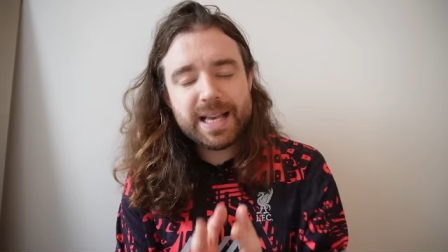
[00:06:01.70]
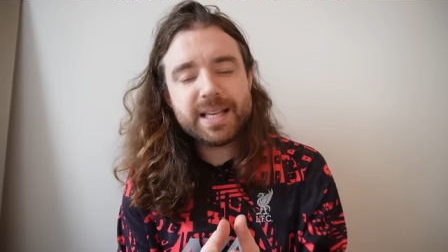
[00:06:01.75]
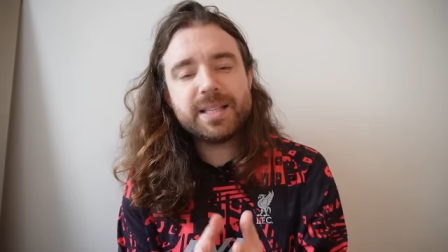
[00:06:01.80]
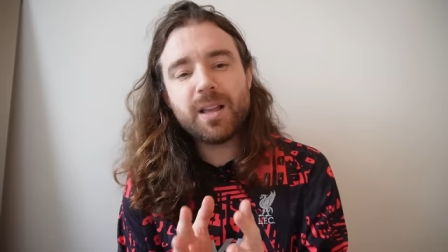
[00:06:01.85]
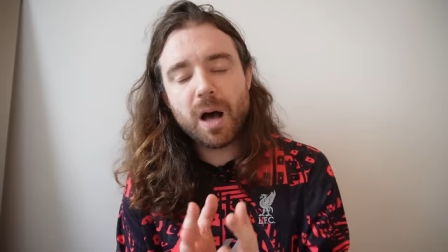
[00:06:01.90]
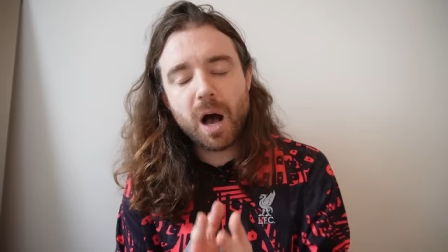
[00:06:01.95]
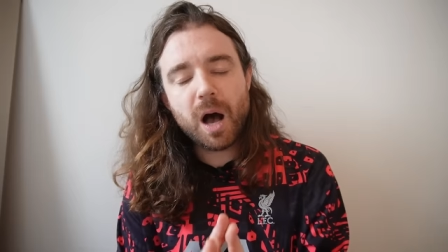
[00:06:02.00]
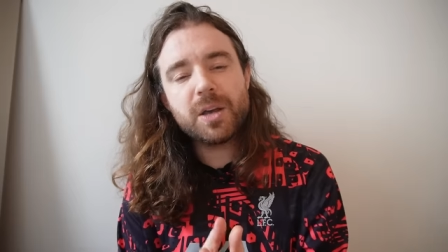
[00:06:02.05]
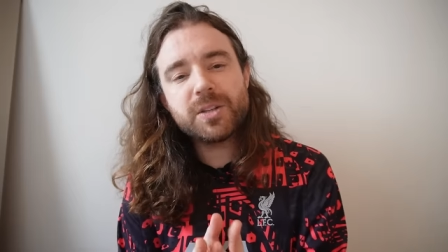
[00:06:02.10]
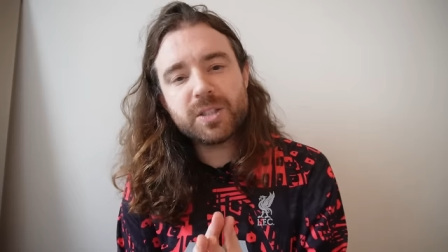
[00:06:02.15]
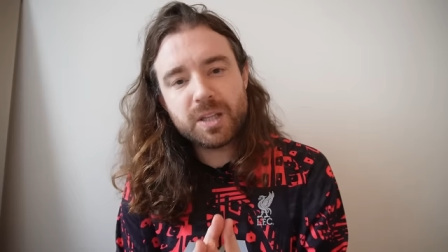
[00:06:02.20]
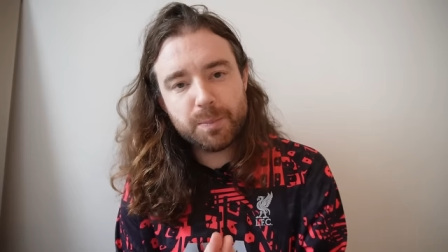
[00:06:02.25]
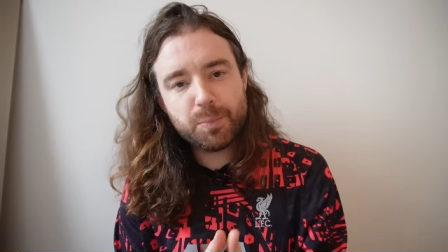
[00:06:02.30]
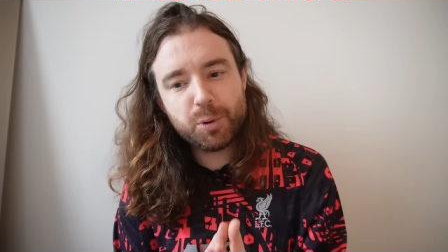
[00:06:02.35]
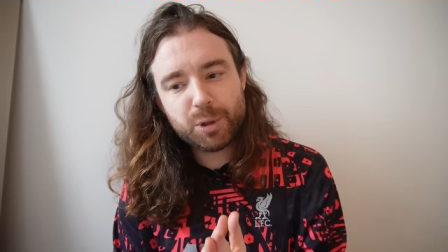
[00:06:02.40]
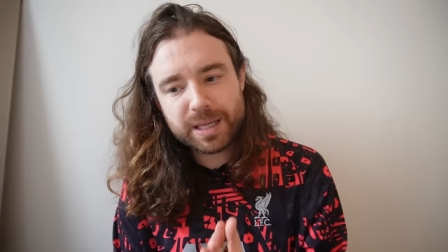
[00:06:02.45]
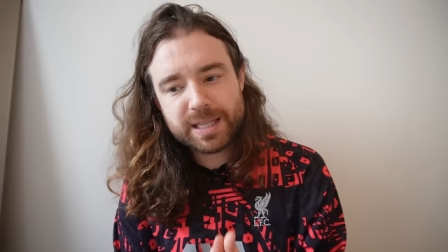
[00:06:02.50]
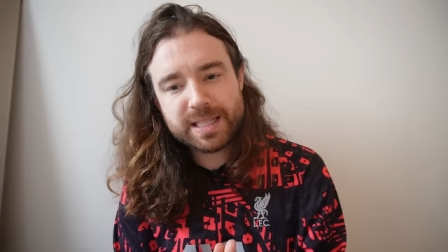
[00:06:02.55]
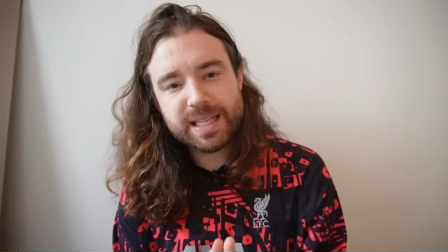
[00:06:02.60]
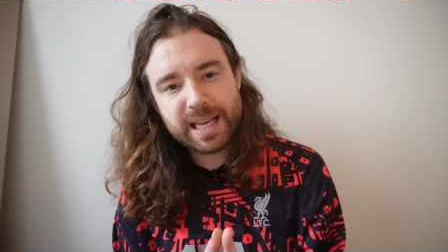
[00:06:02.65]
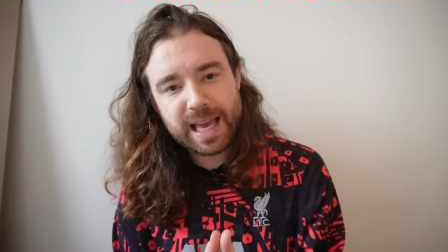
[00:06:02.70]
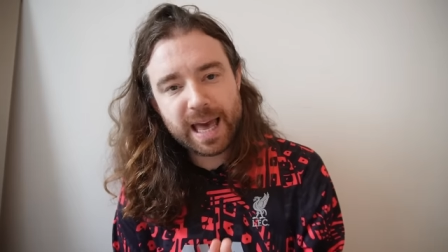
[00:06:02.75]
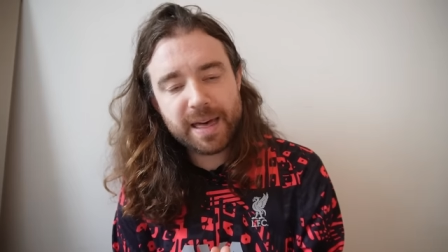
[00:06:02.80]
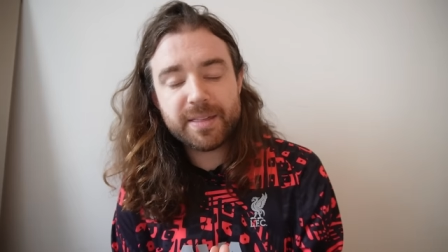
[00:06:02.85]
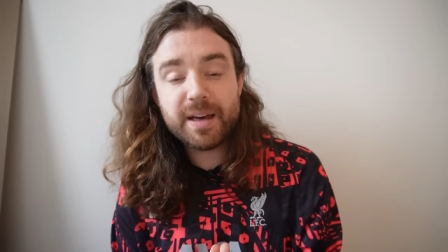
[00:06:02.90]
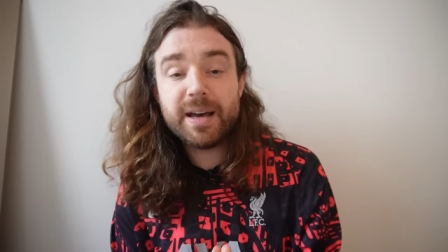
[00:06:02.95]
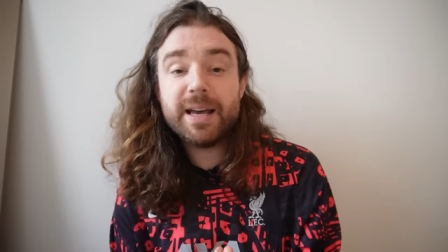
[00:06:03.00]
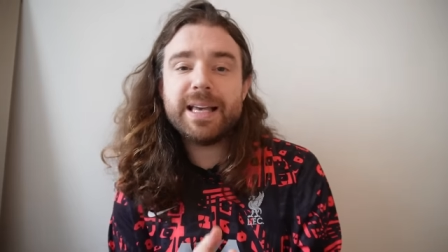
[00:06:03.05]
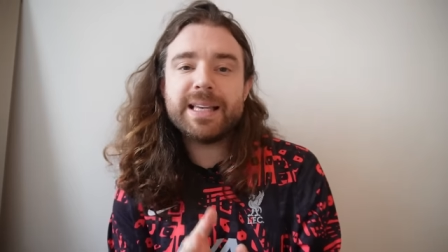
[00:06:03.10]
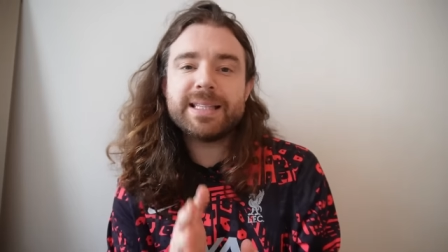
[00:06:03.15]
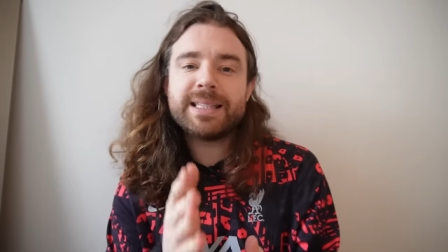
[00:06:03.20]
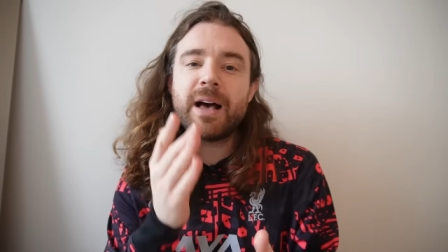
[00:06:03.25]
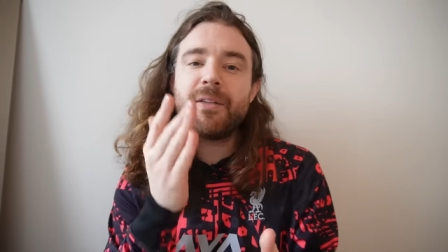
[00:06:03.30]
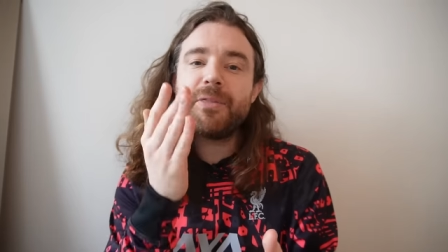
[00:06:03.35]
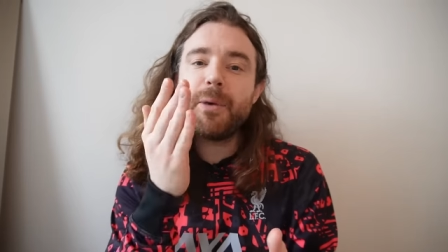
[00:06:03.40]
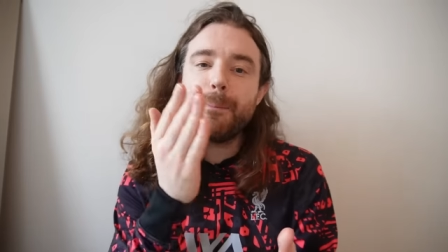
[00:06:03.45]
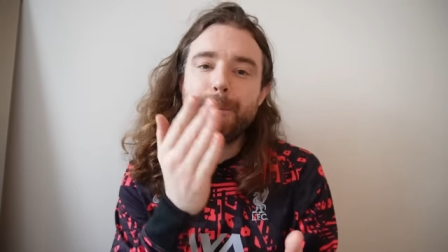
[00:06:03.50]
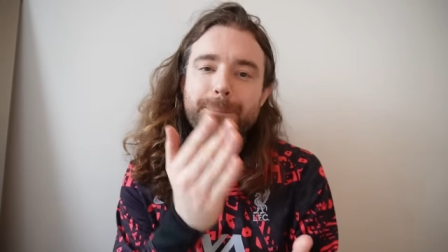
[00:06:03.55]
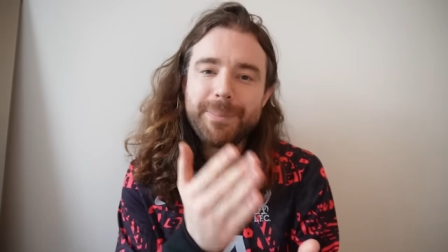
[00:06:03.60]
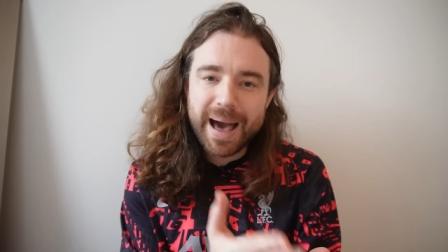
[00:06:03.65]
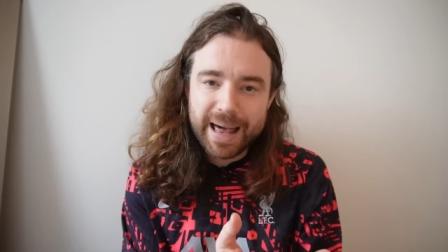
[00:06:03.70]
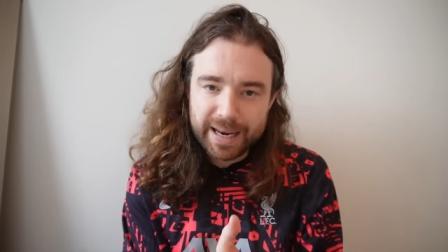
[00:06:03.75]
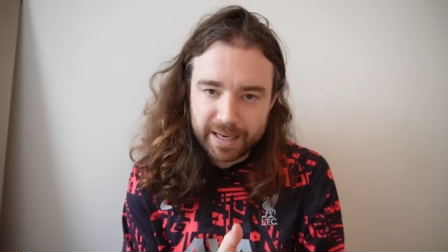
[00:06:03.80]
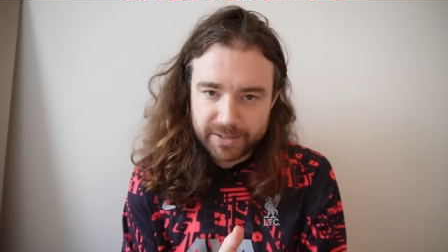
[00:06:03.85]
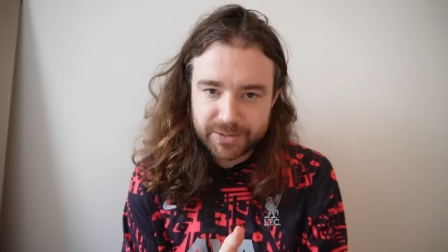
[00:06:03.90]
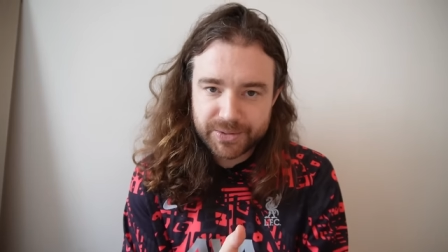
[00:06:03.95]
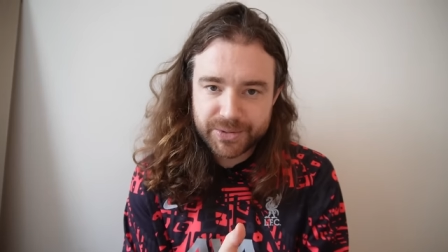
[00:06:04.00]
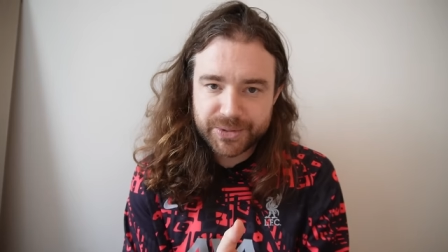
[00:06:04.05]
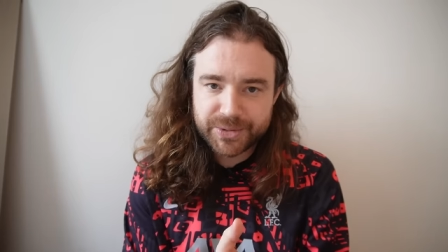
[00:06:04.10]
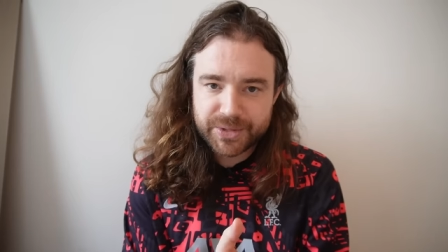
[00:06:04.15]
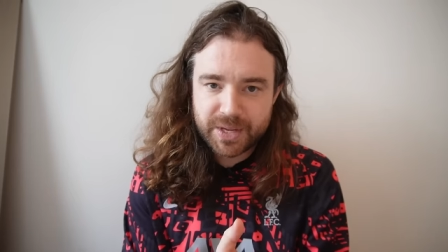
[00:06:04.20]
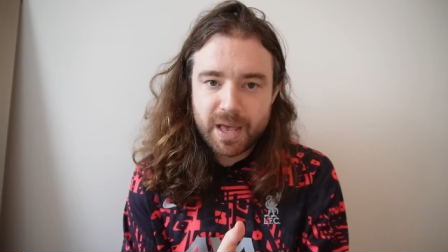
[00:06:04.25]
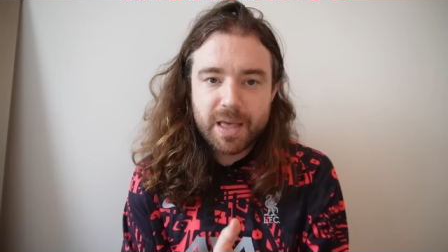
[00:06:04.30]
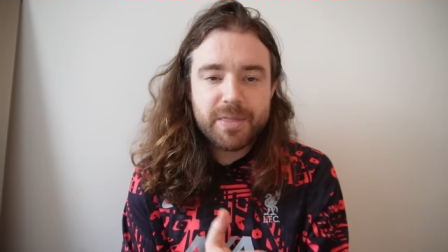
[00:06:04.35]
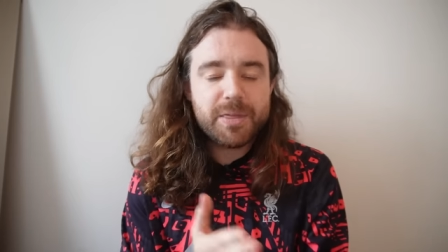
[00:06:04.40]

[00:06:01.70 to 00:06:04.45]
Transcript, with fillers: is that Arsenal are putting together is now the balance.